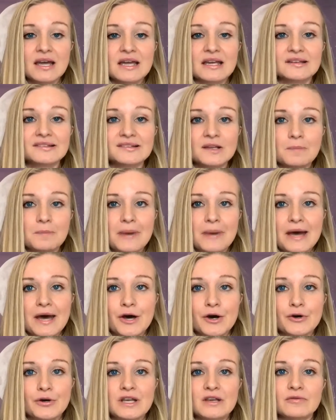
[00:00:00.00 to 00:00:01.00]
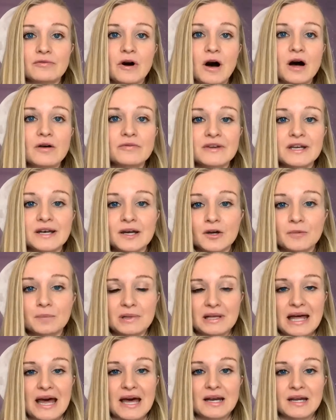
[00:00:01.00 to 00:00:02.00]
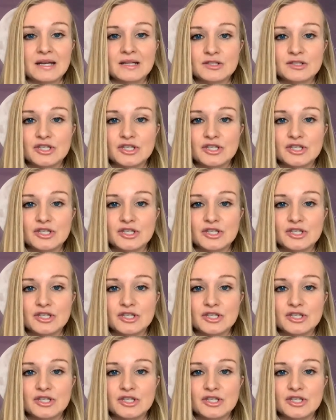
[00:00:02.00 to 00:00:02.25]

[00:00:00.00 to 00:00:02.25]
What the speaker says: is about evolving our planet